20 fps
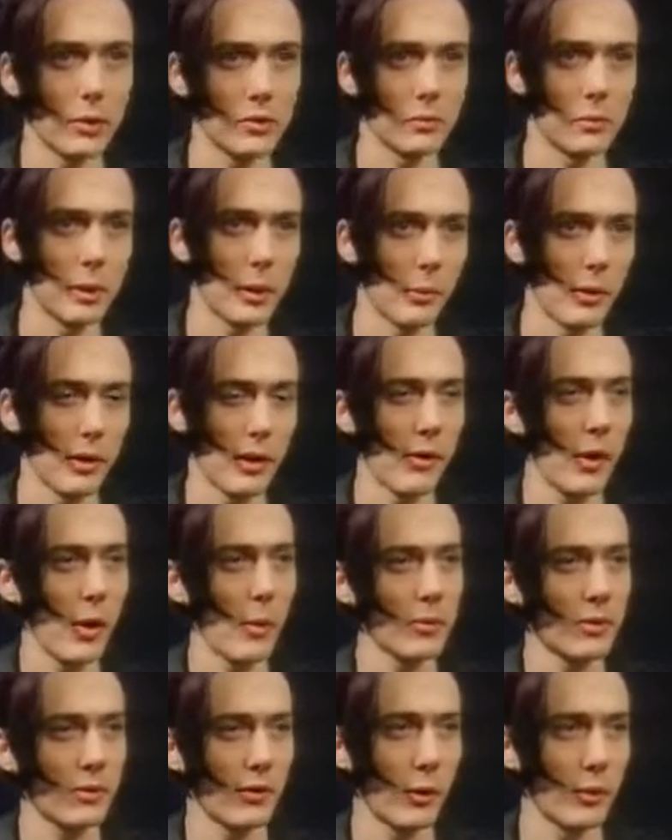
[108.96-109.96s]
and rows of people with their
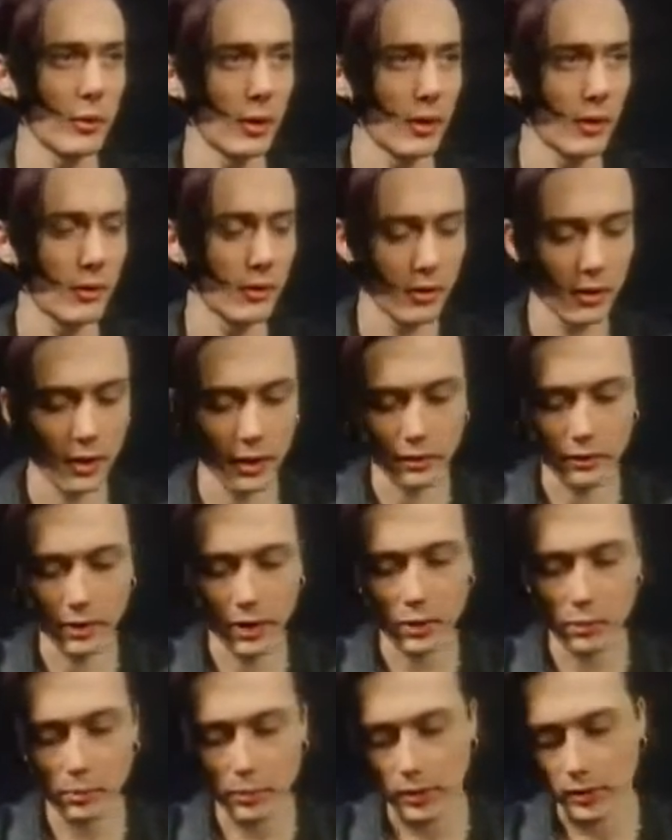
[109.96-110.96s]
arms folded and, you know,
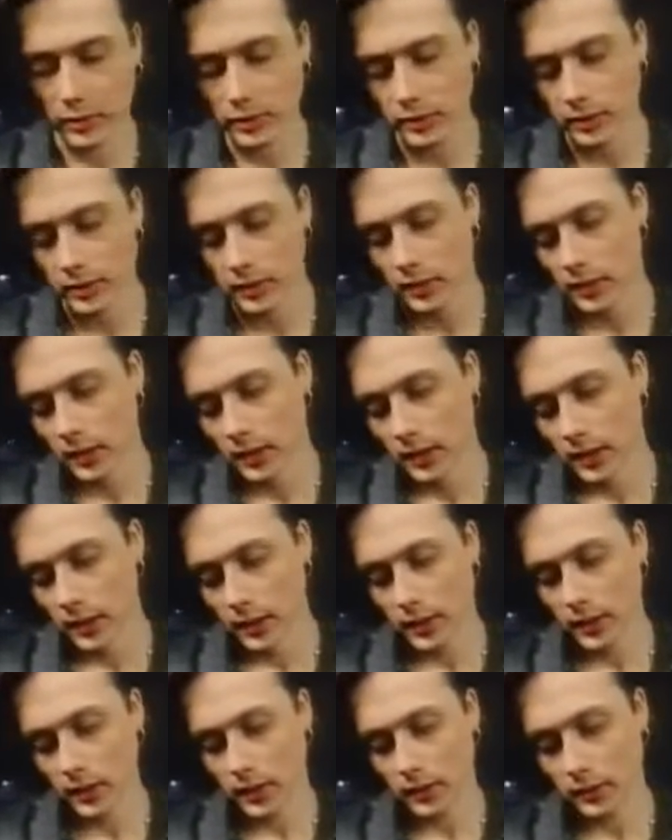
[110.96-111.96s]
notebooks and,
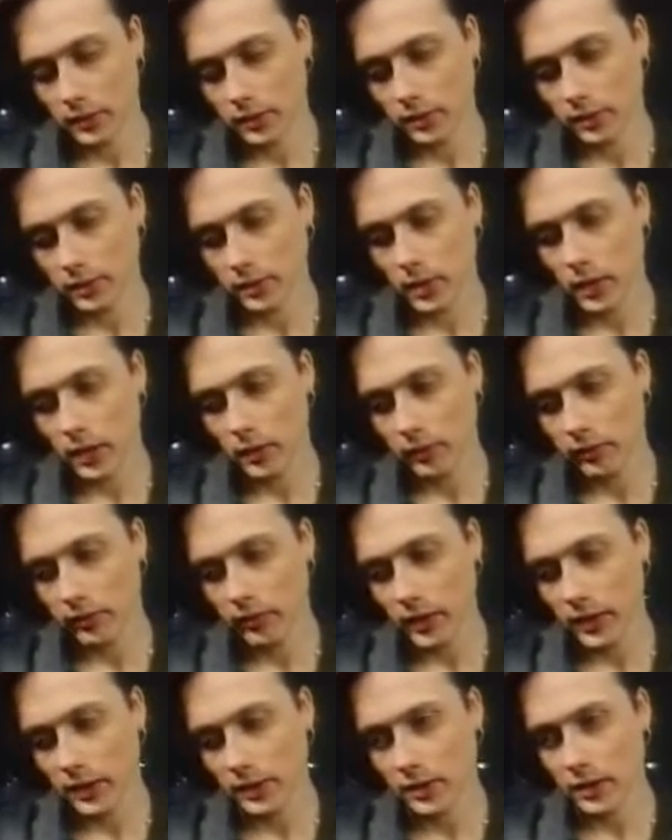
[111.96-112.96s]
you know, stern
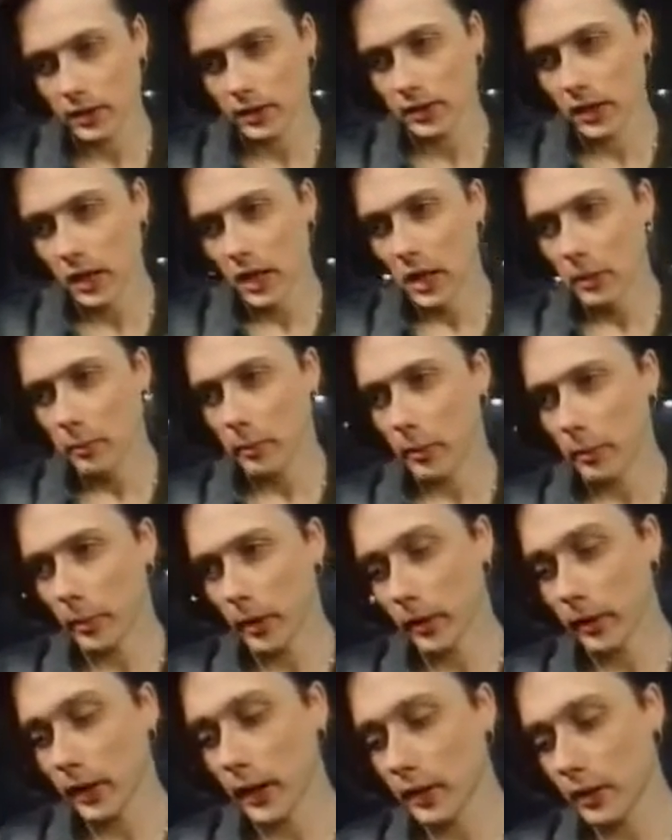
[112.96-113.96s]
faces. But
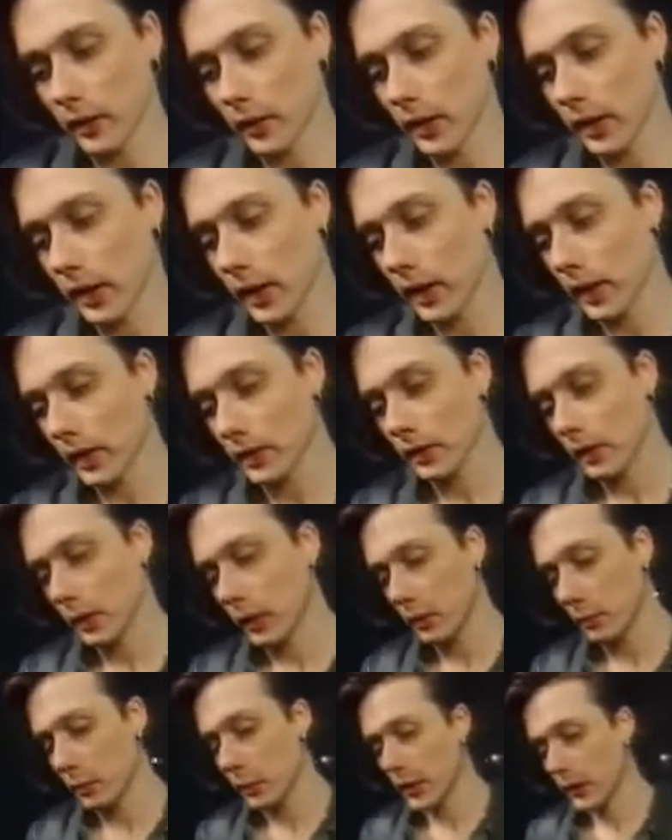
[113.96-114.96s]
by the end of the gigs, it